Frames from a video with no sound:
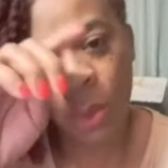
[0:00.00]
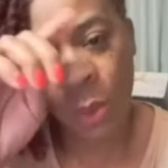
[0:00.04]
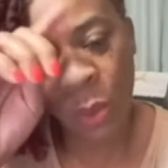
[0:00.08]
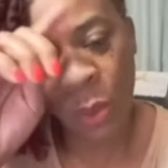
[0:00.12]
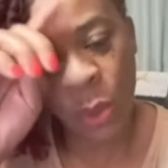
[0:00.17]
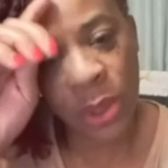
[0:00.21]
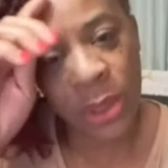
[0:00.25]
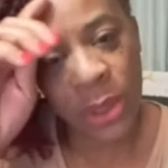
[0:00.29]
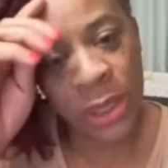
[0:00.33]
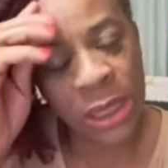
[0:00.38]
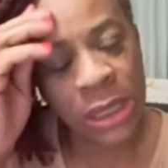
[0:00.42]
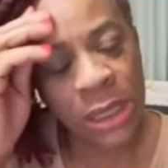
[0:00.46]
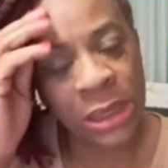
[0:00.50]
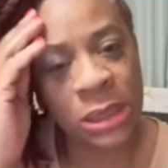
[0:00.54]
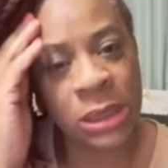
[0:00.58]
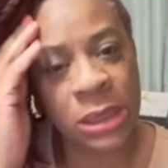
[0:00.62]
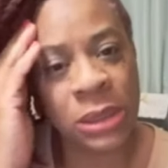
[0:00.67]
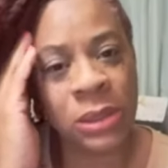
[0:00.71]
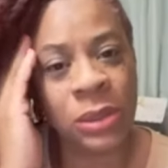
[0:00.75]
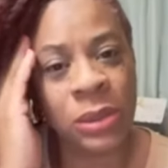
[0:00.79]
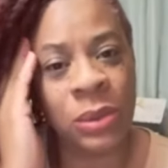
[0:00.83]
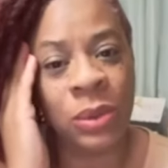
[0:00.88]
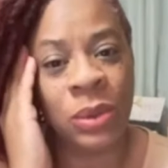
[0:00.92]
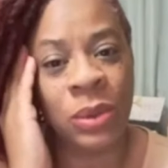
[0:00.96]
Where Is the
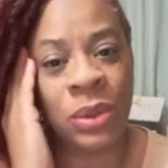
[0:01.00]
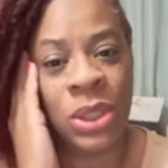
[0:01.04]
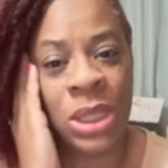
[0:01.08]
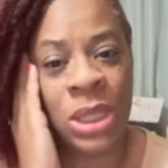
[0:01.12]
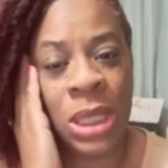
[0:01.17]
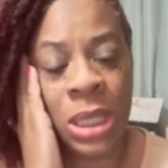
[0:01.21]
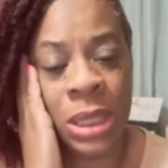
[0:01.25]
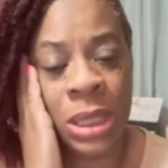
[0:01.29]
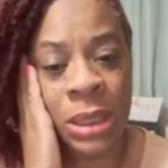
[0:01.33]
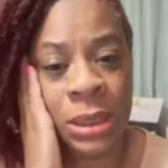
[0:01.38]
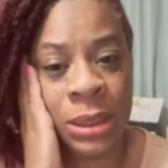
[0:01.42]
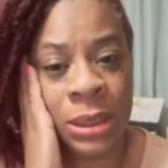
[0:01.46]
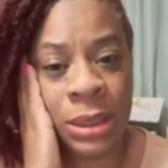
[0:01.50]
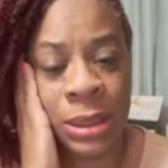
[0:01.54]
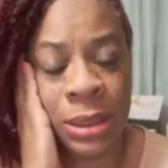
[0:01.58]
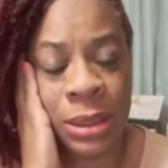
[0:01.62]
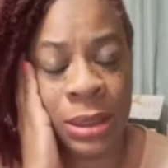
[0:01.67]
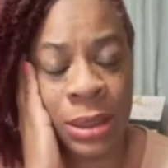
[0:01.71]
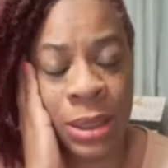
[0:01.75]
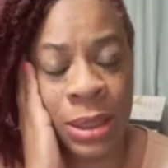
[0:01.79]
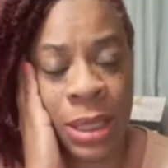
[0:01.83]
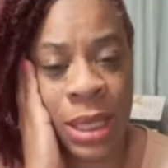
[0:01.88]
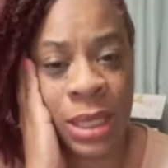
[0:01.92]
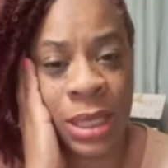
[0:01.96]
School
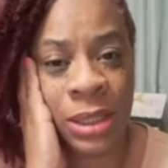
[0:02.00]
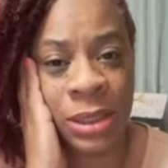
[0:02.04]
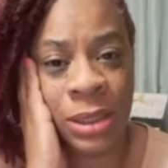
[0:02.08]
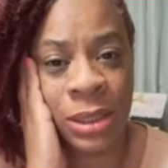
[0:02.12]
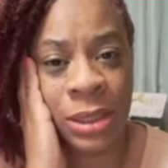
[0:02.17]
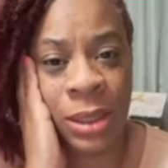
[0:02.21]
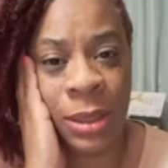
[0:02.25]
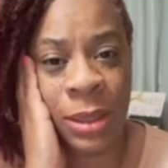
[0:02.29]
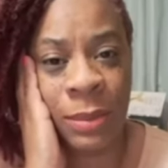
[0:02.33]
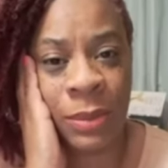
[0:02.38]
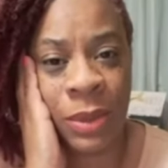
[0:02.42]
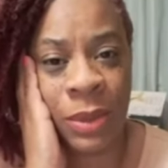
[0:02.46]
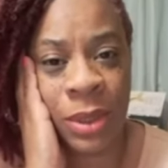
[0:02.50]
Johnson, has jumped